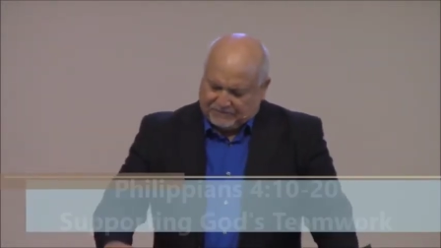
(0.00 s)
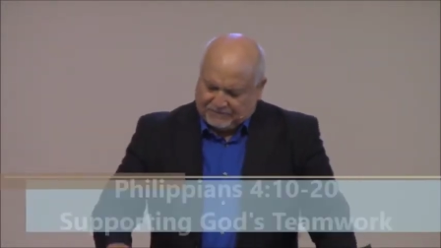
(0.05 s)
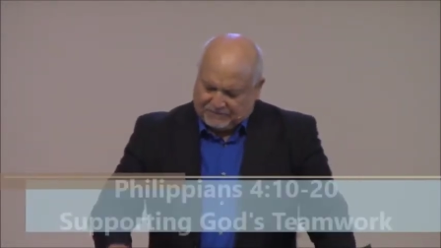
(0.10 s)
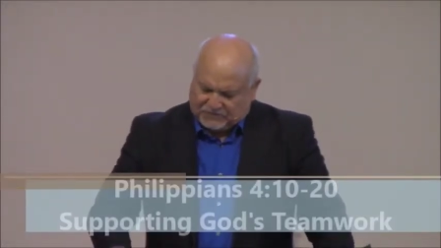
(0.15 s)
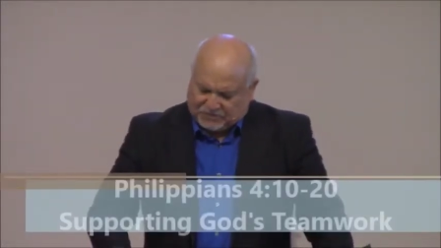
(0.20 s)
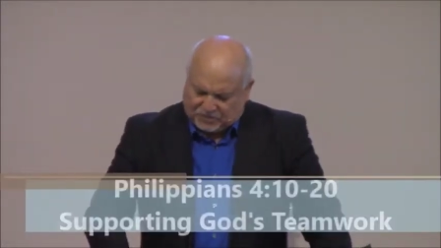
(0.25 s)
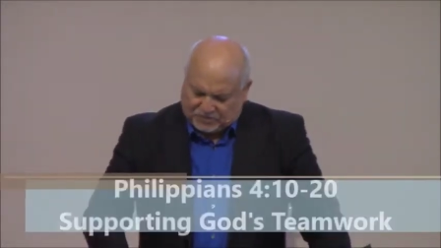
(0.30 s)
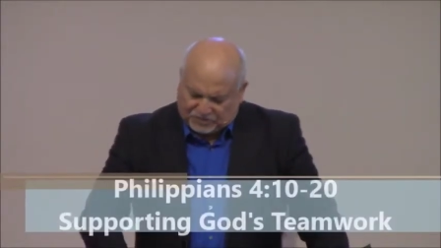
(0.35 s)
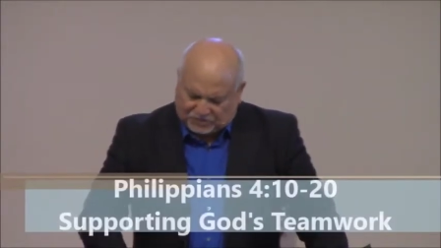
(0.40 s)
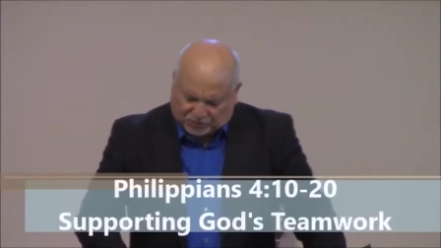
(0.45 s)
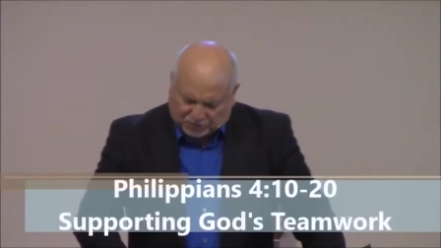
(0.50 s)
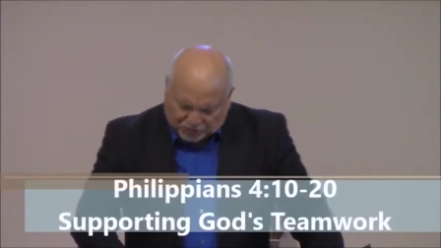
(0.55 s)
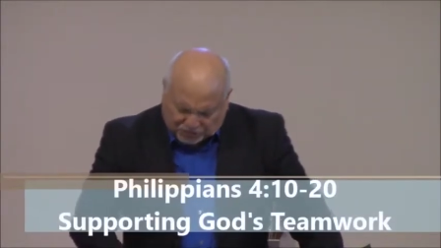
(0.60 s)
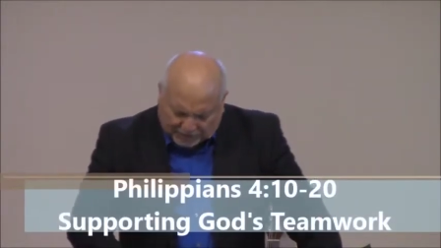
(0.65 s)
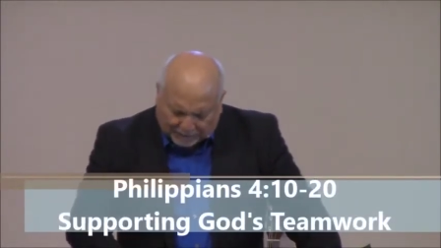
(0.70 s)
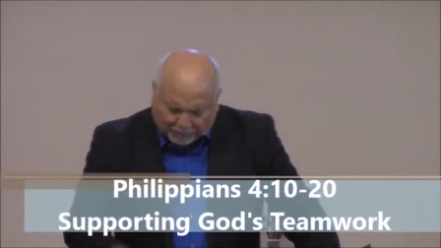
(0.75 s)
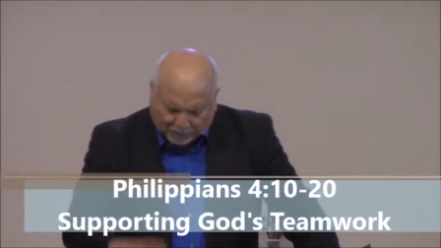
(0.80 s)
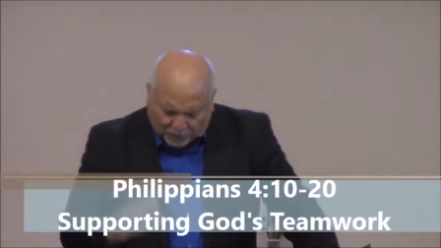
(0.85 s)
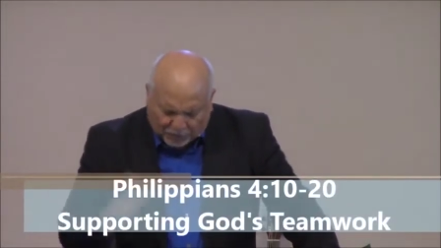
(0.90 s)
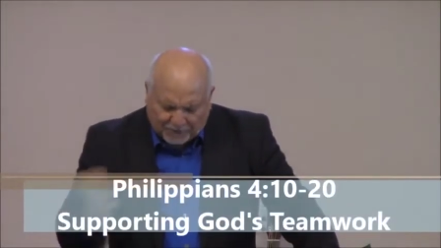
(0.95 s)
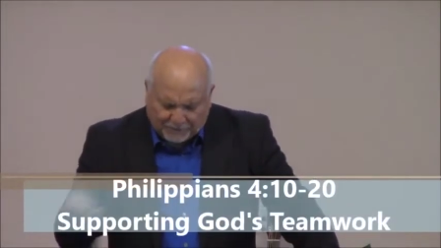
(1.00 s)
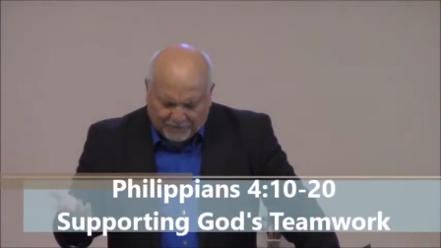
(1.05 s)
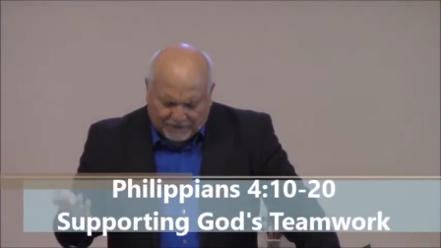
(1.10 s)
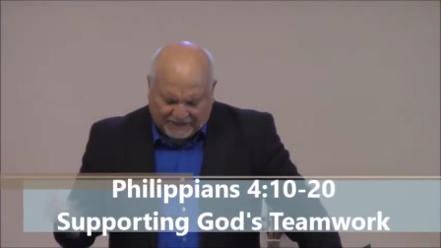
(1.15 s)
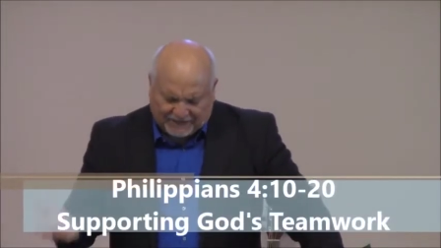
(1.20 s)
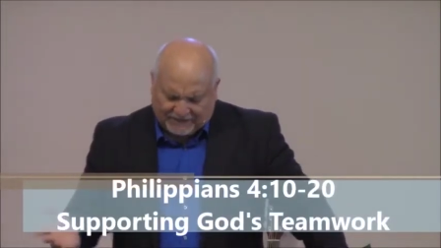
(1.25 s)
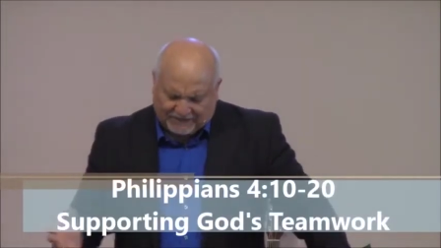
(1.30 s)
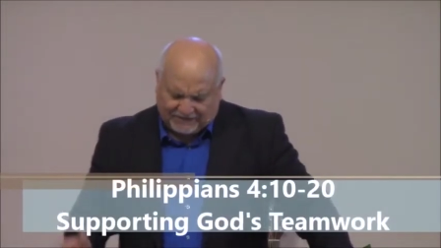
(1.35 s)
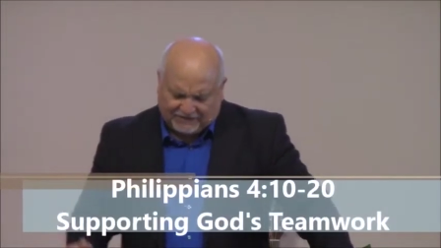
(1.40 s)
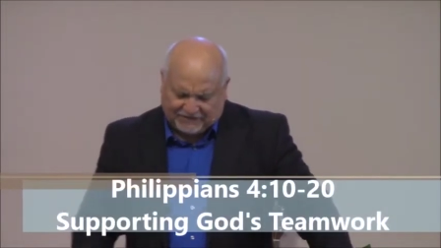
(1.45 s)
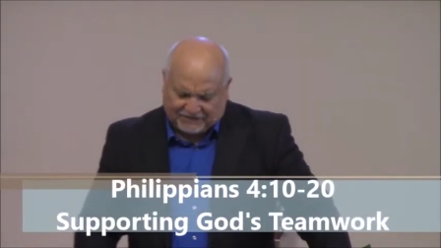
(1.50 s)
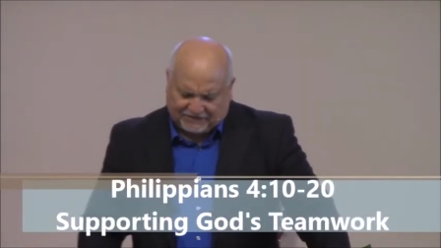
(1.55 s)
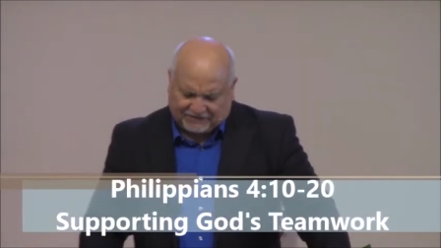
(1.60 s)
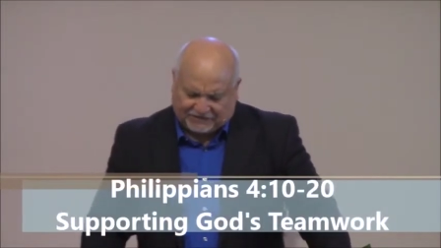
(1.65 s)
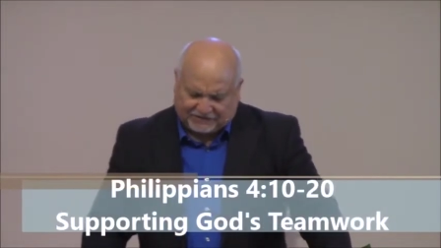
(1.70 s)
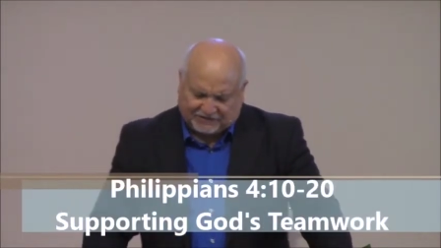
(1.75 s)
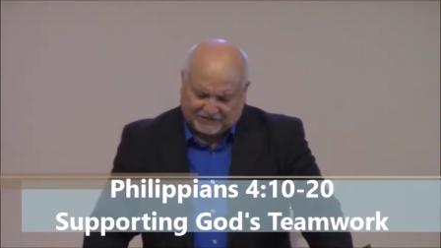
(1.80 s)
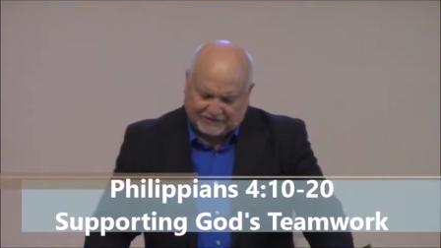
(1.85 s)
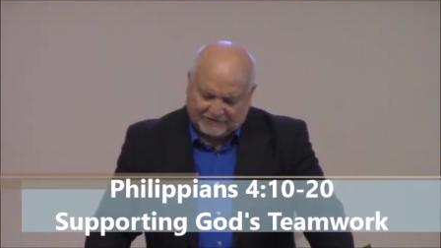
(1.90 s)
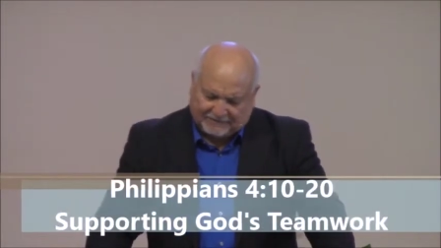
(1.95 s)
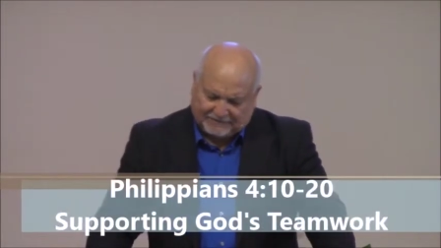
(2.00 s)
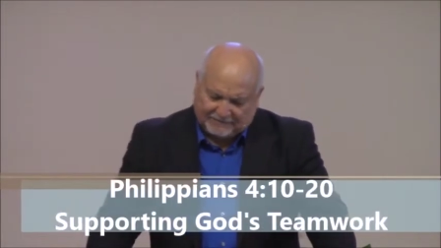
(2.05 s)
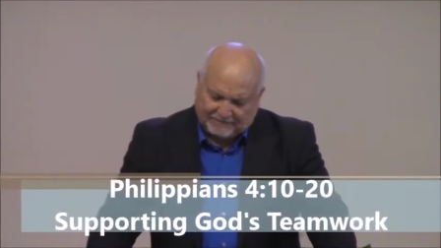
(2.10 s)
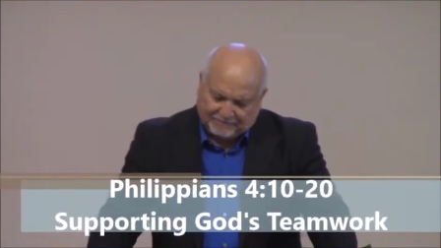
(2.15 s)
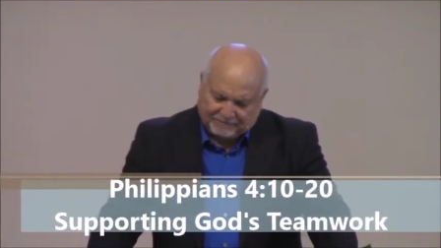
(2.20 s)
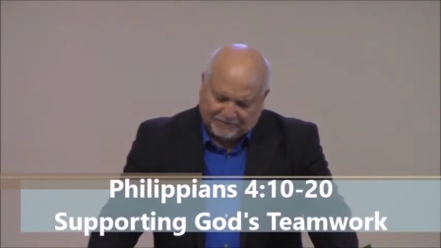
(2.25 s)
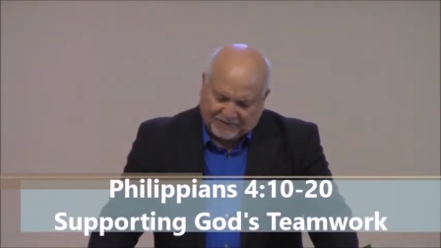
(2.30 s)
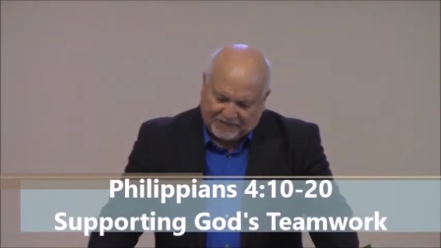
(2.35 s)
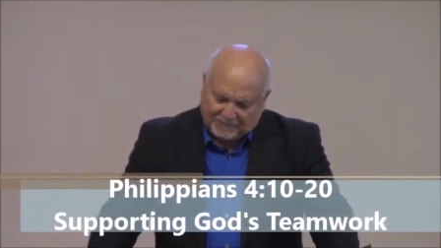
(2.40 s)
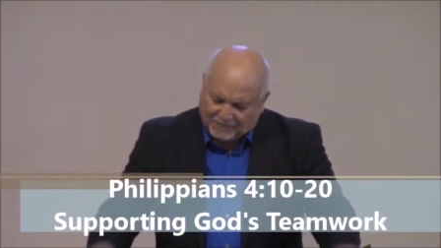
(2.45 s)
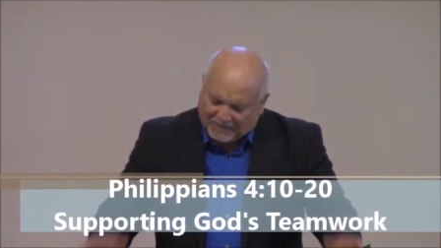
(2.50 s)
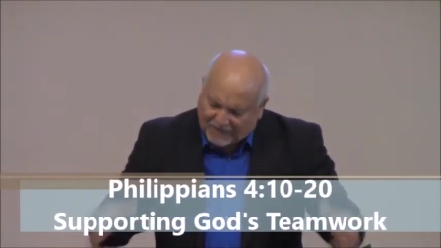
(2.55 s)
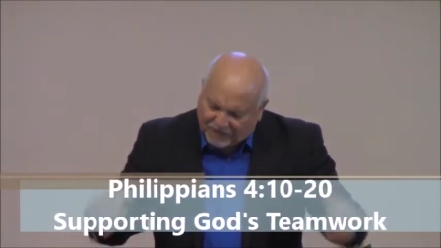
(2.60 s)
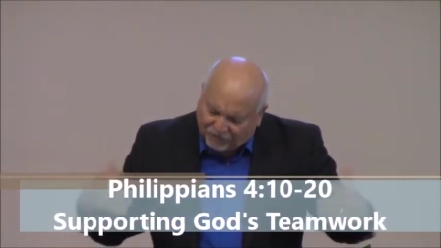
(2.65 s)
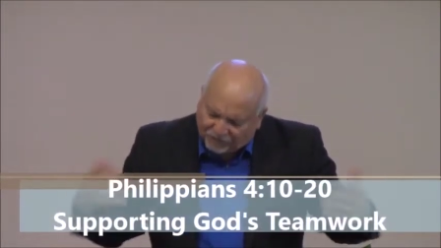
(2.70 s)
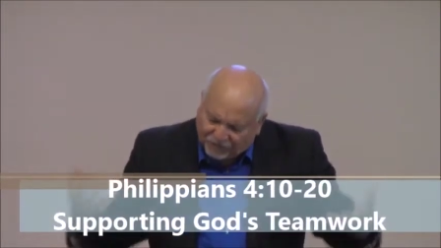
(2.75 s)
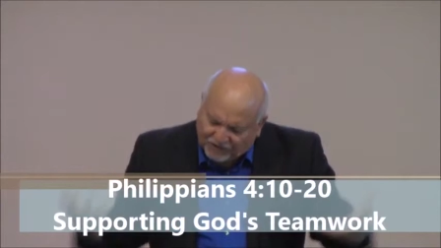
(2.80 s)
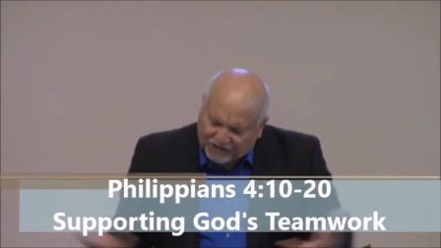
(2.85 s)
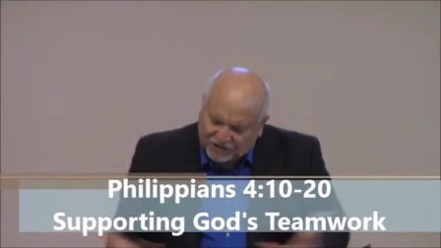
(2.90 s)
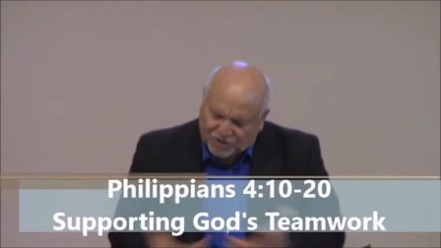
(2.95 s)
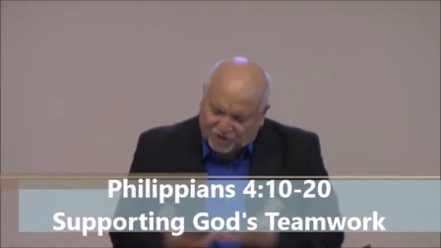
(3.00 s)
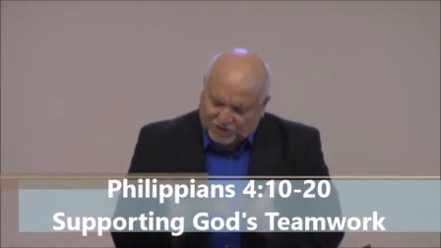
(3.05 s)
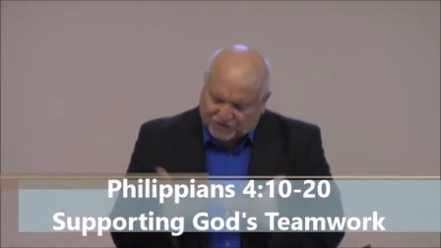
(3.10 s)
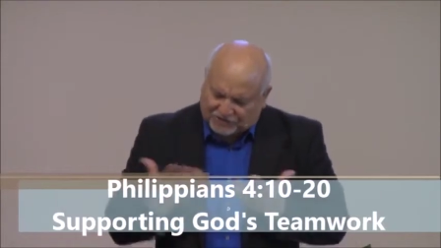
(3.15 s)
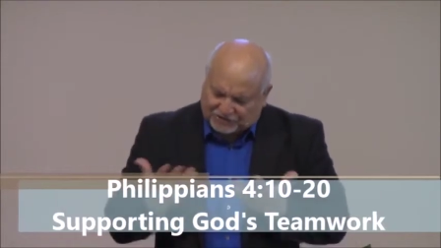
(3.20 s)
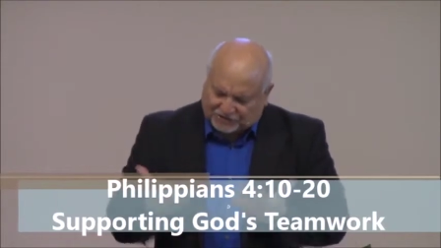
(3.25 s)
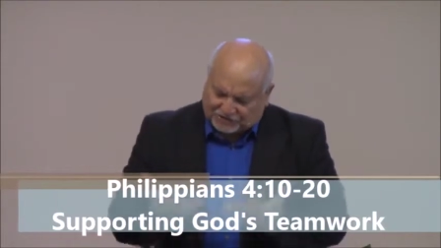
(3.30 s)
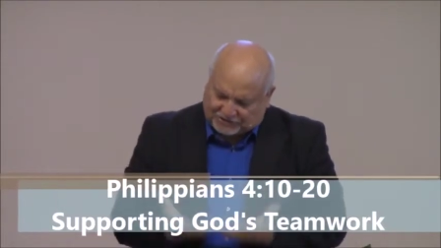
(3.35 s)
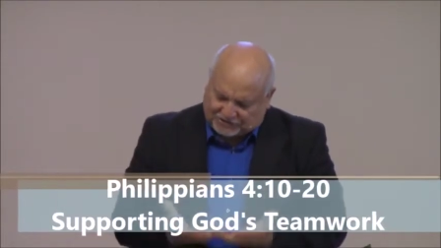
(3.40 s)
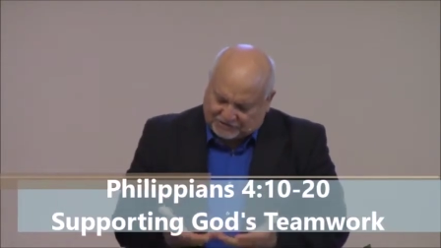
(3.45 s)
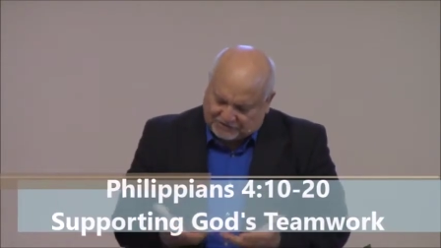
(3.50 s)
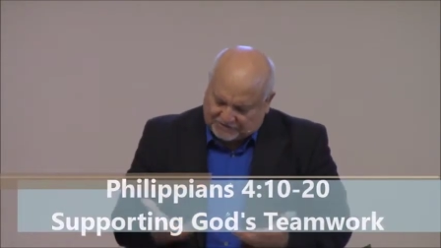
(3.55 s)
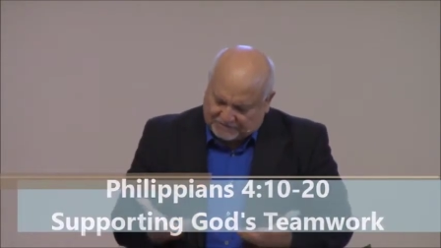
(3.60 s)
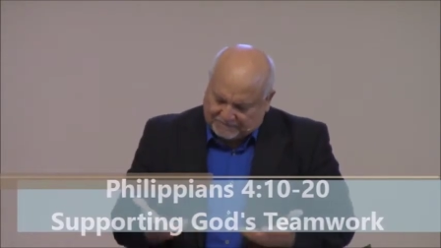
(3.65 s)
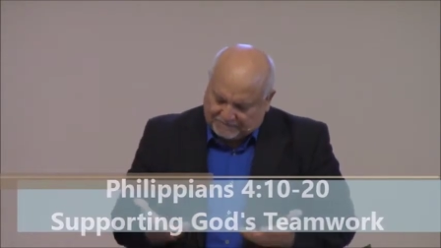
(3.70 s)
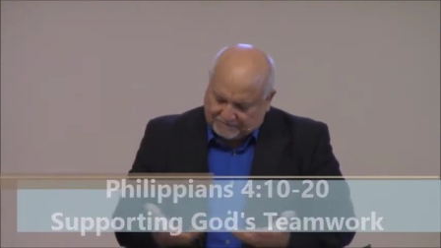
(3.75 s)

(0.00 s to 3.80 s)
to, to support me in this, in my afflictions,